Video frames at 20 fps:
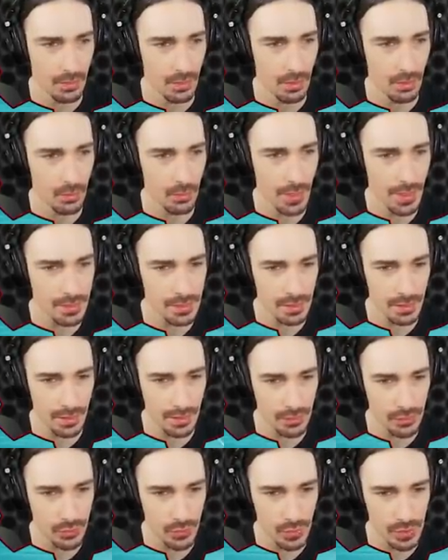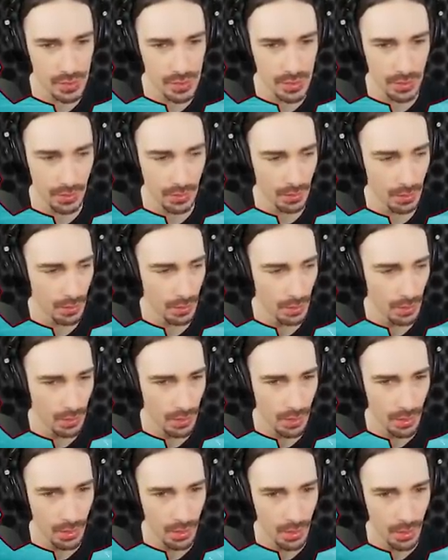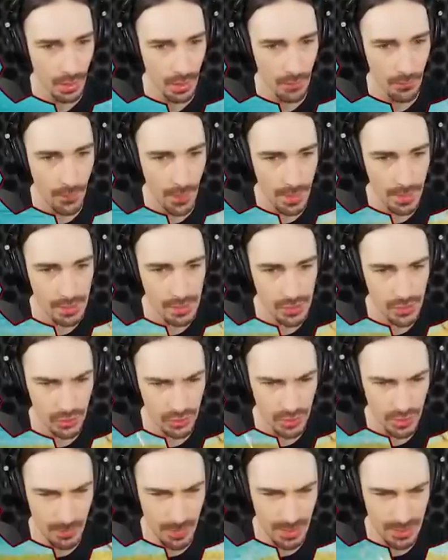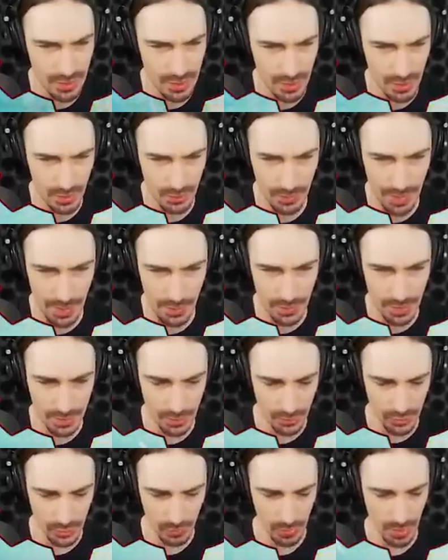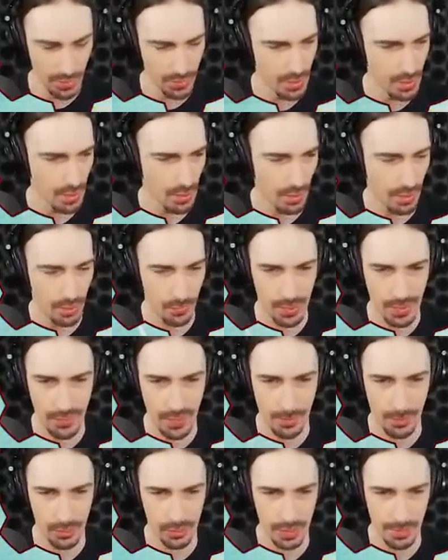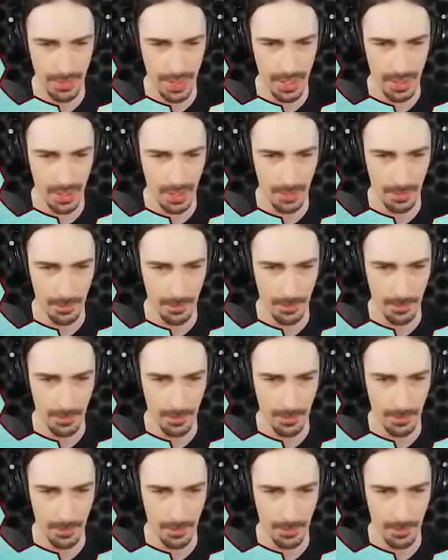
Oh, that's interesting. If I insert them into the ground, they don't do anything. All right, what if I pull it back up?